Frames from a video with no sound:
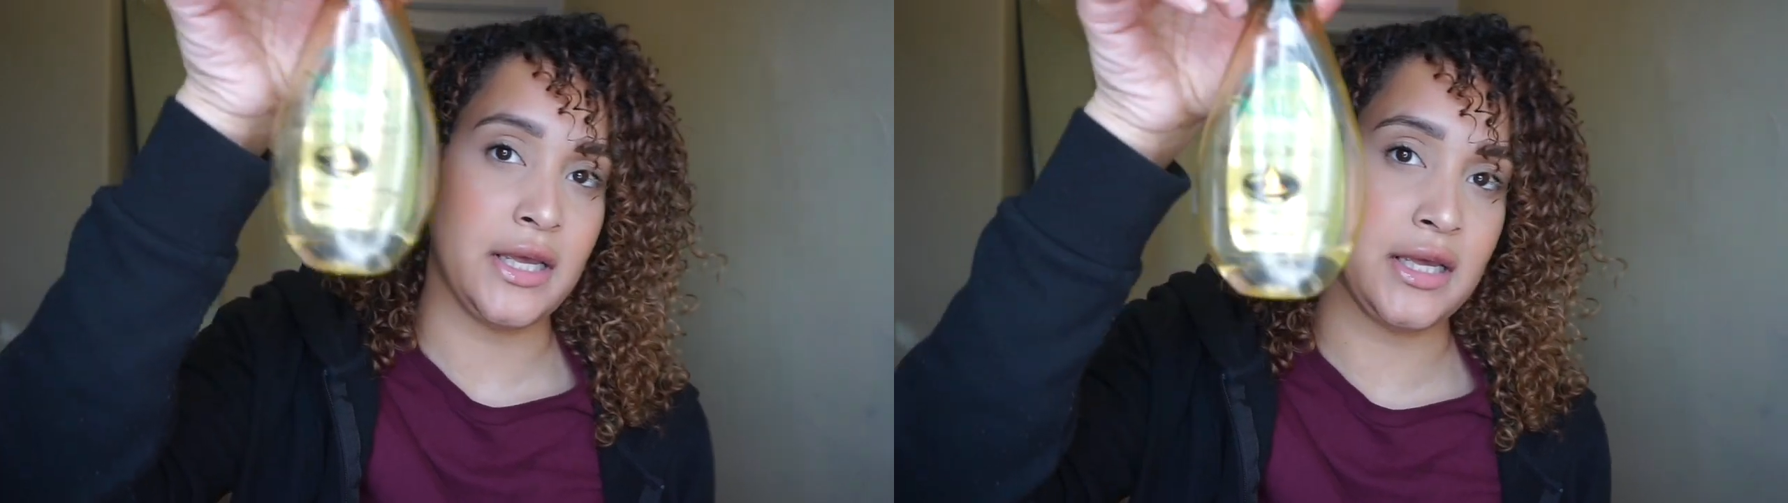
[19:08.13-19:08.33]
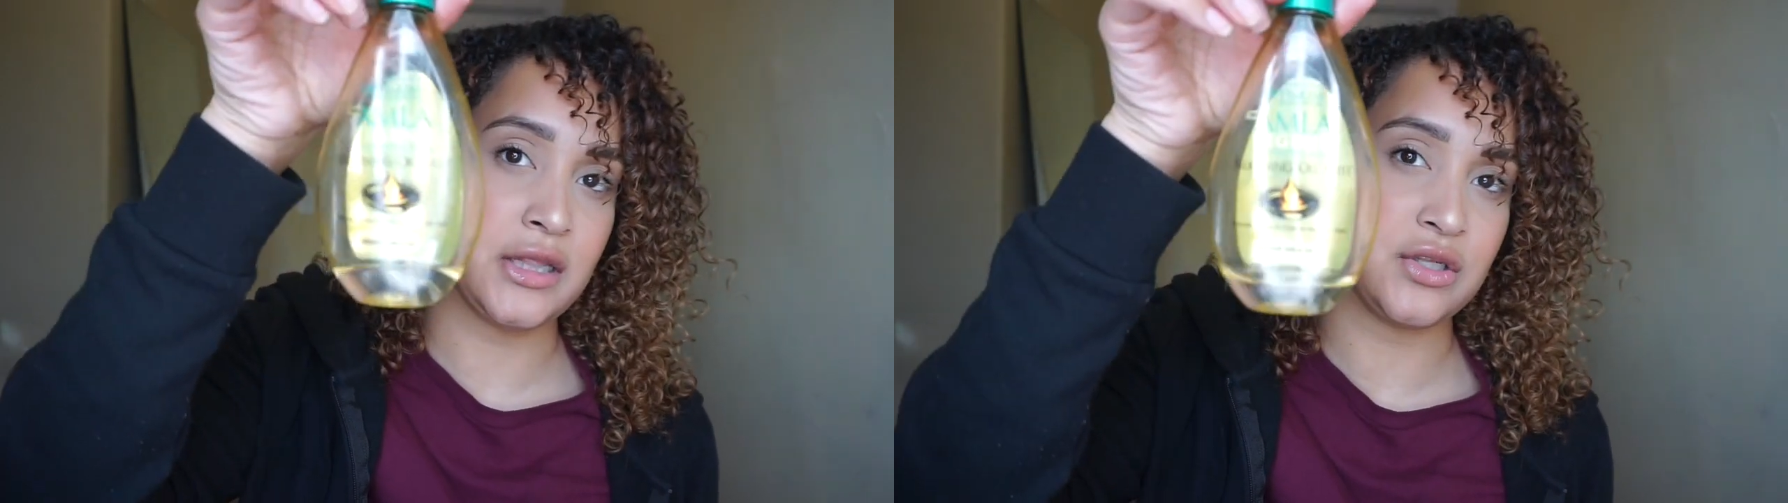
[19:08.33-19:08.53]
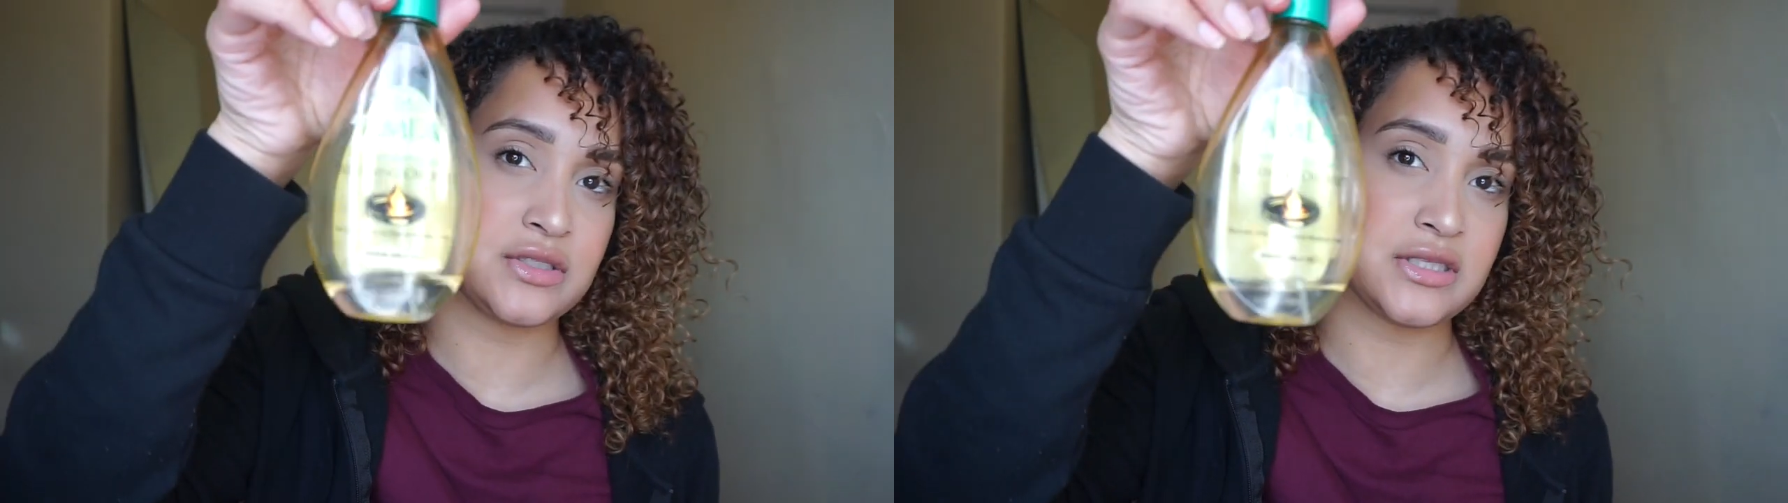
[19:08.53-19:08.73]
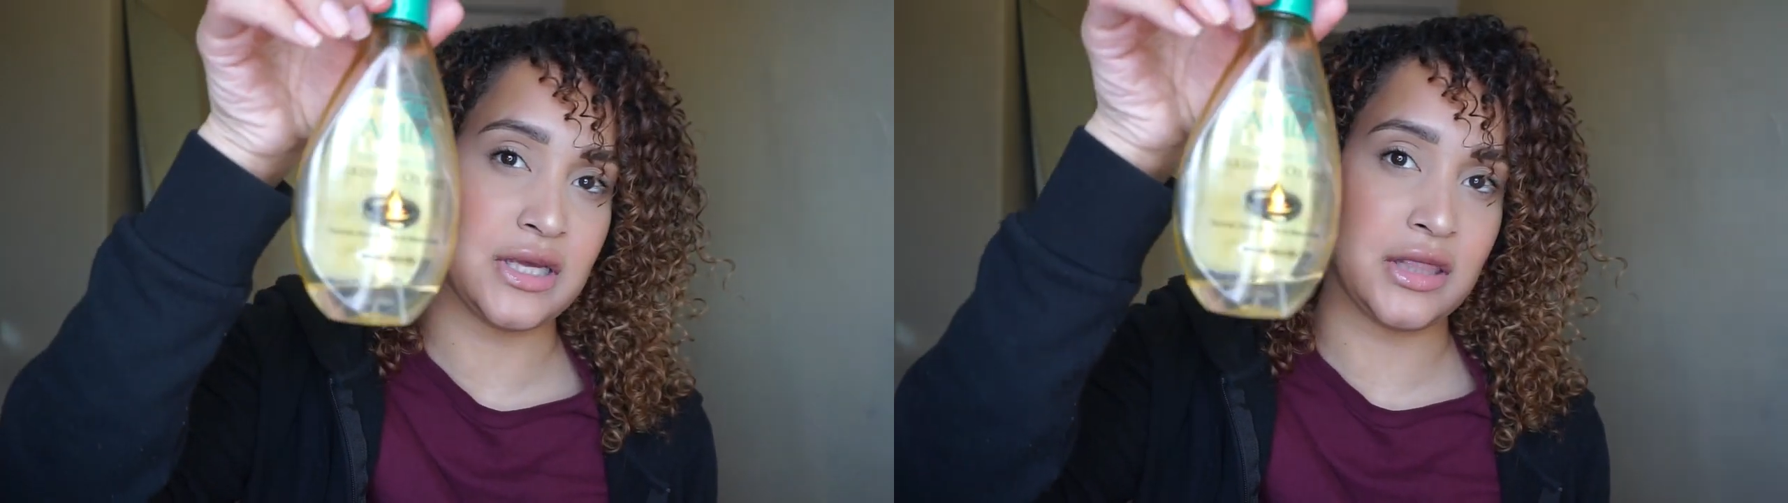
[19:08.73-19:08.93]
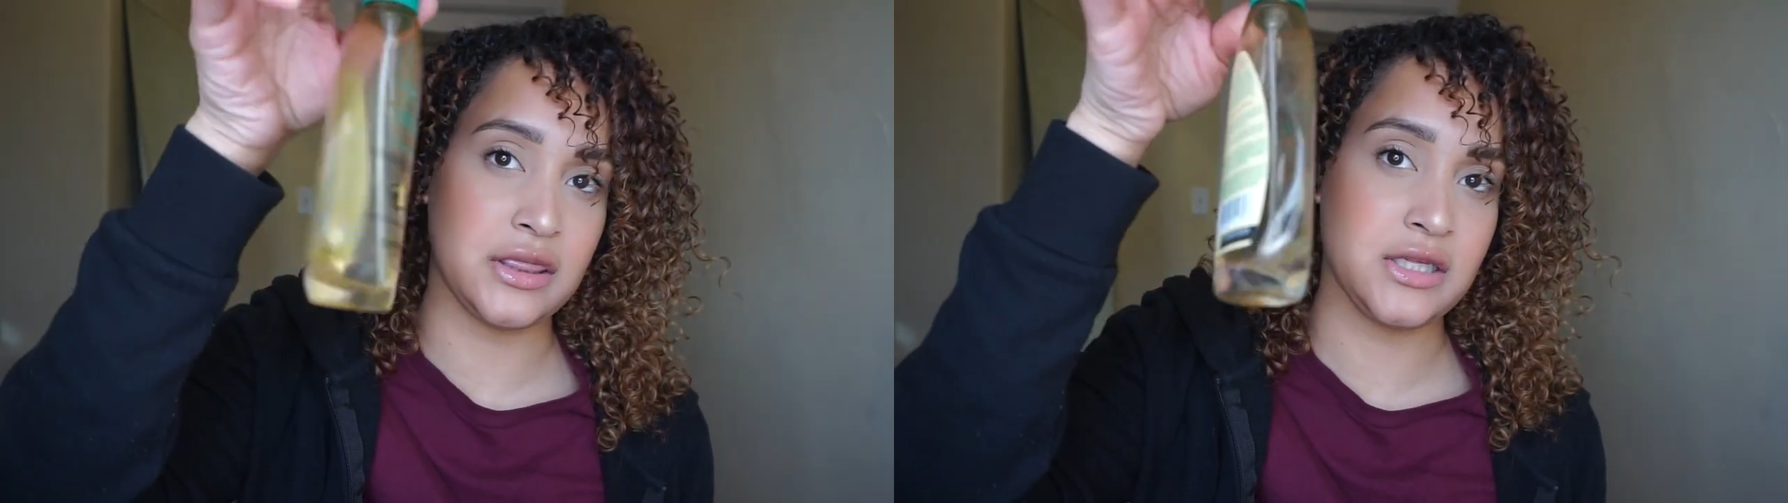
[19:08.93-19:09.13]
It looks
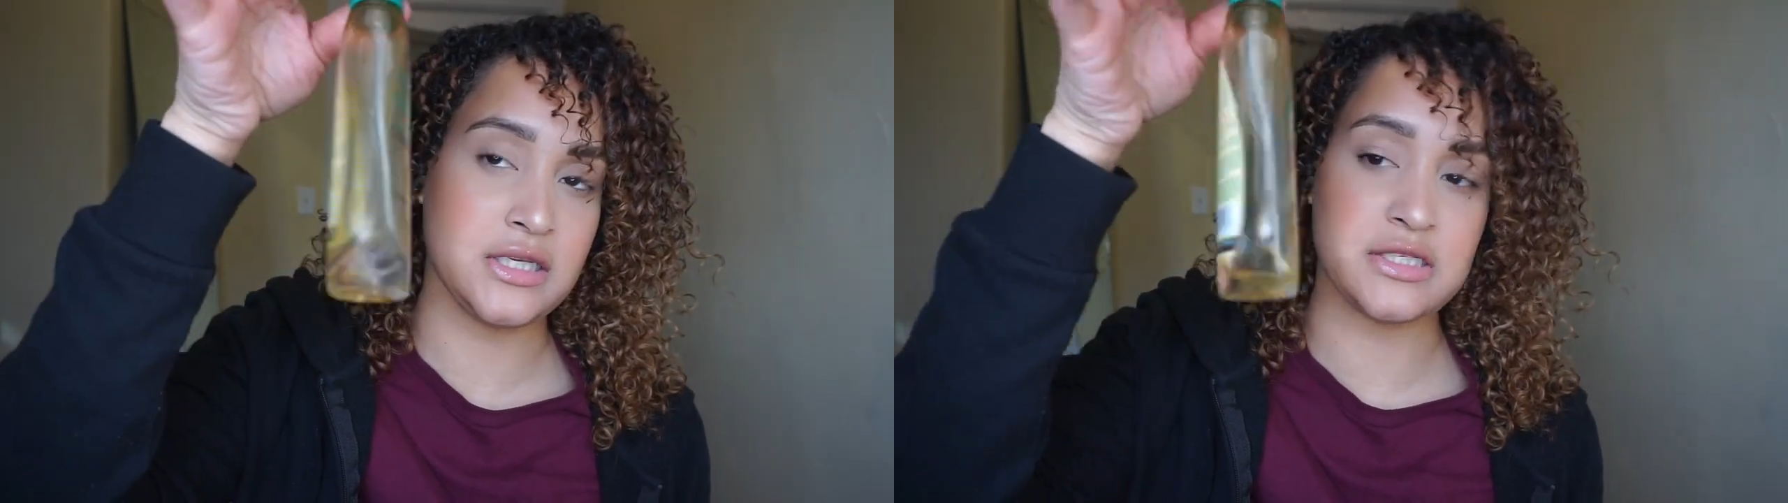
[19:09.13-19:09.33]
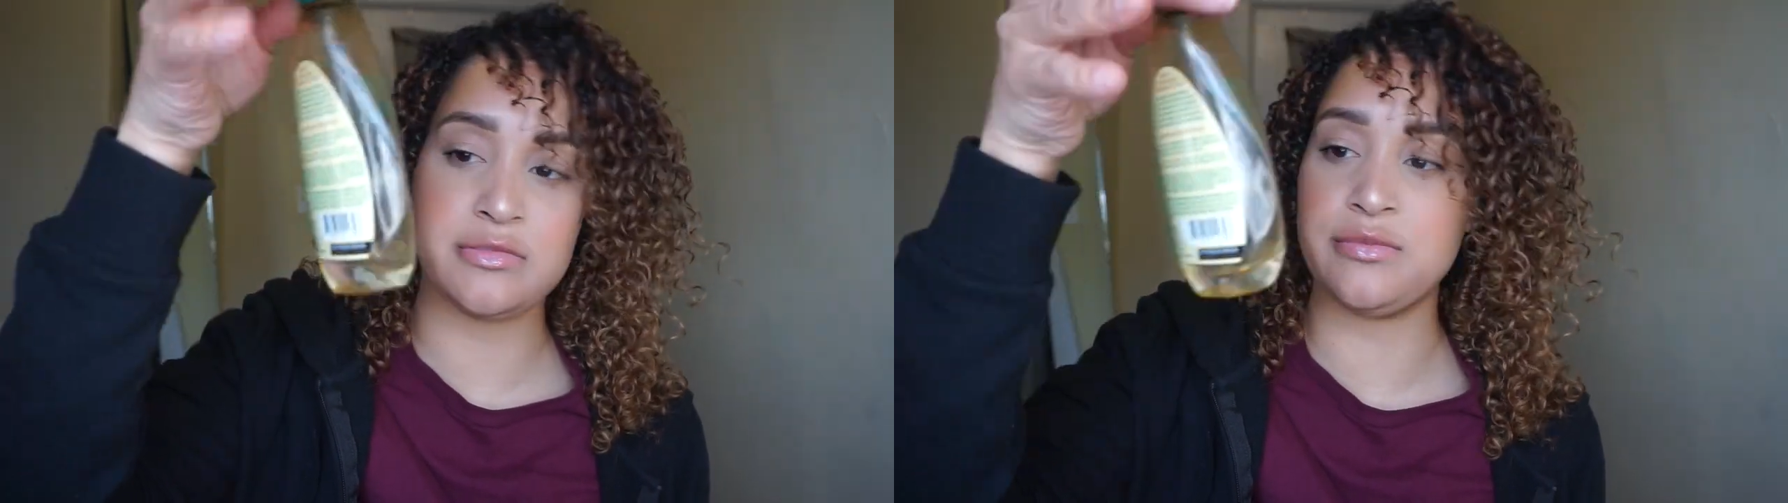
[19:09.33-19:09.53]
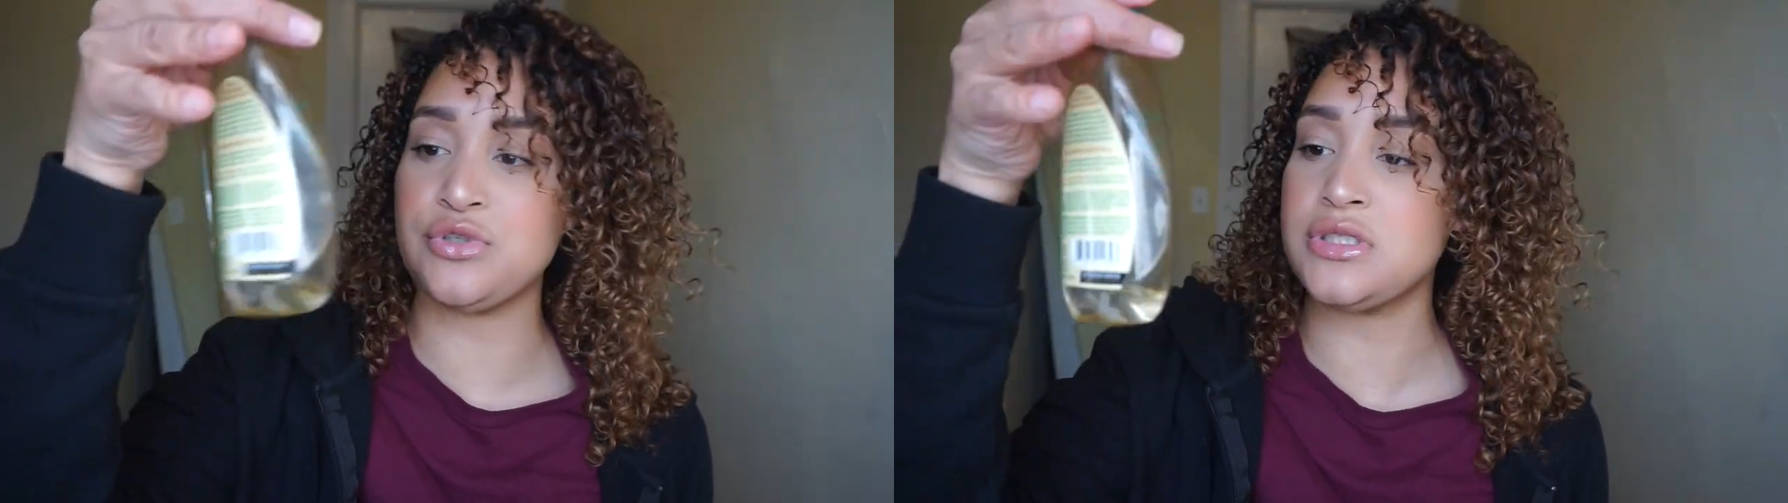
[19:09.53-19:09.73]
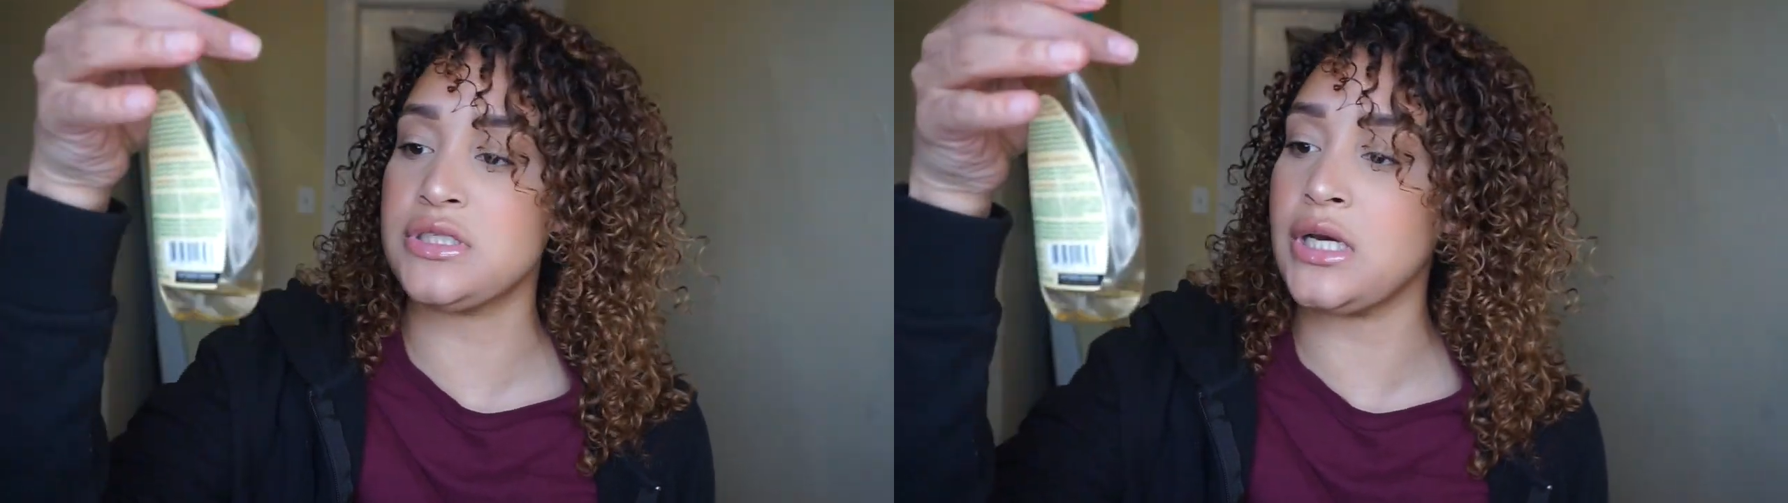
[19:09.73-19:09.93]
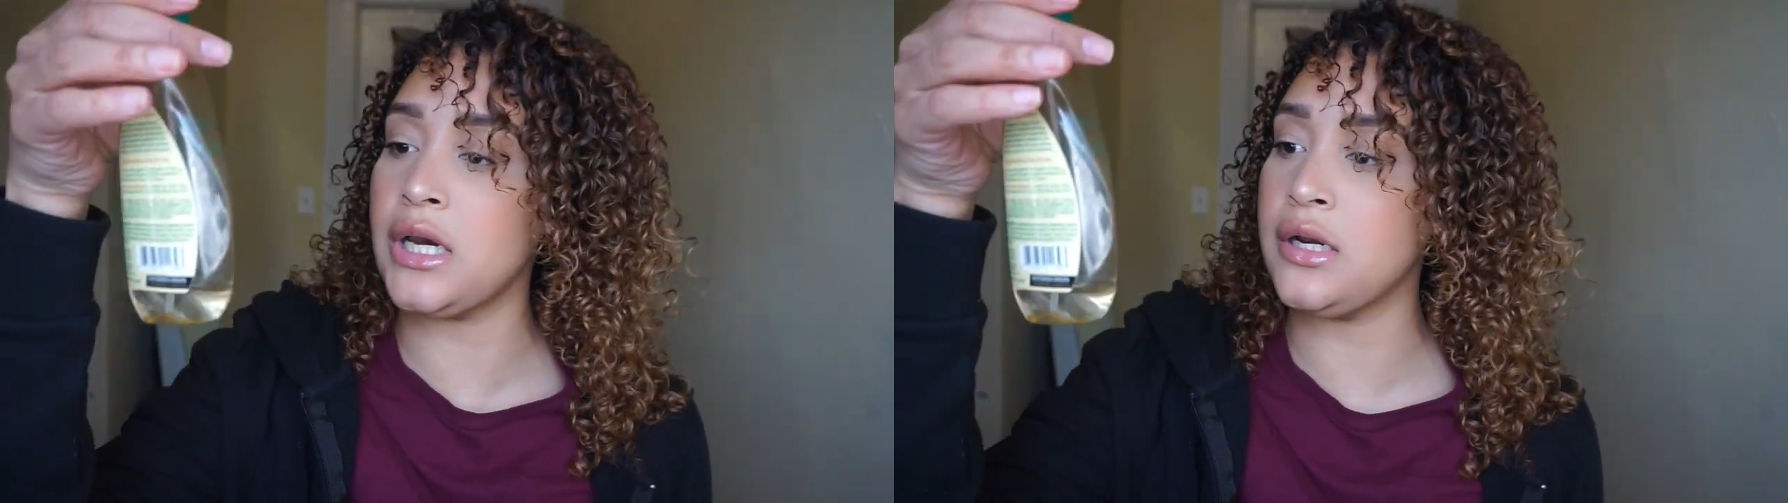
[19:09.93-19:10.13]
like this. I'm almost
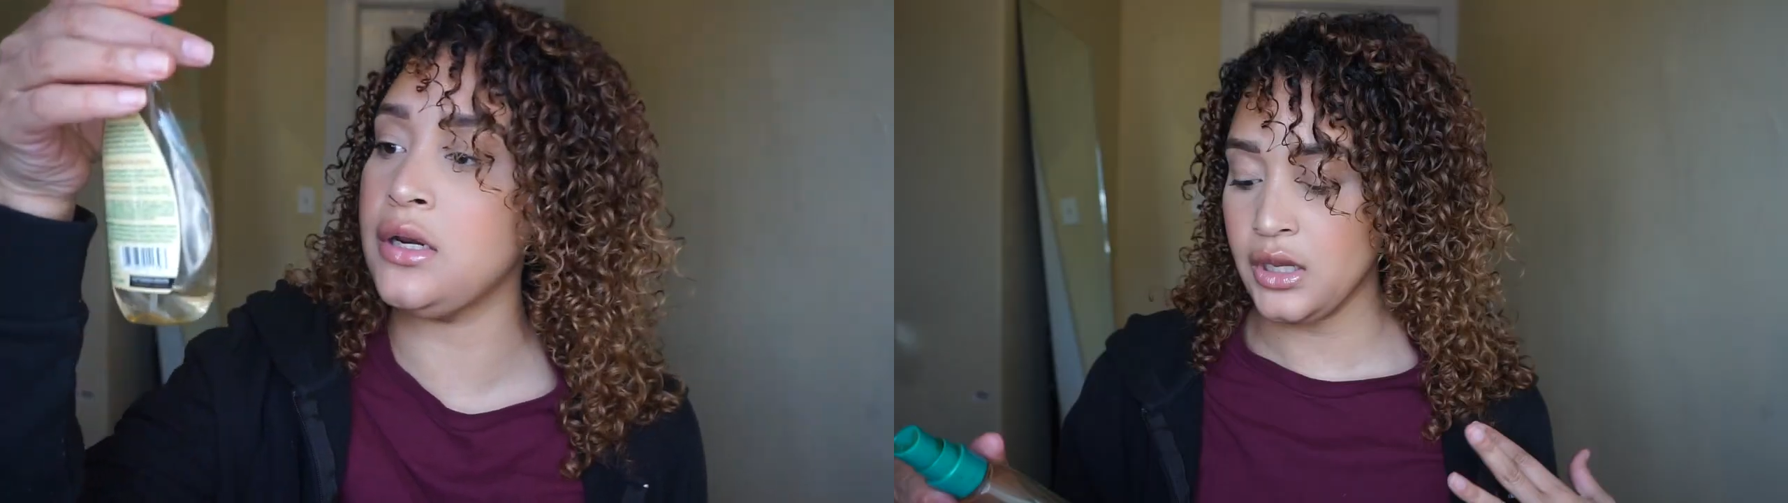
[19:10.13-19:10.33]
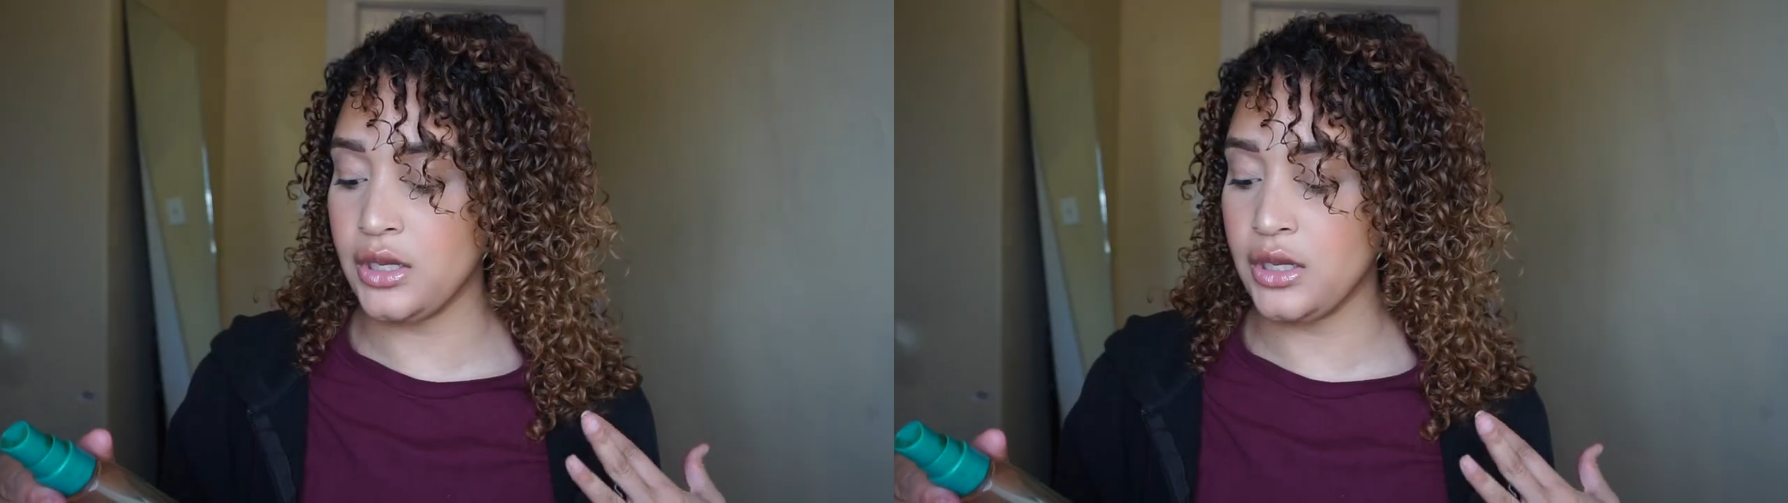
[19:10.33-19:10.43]
done.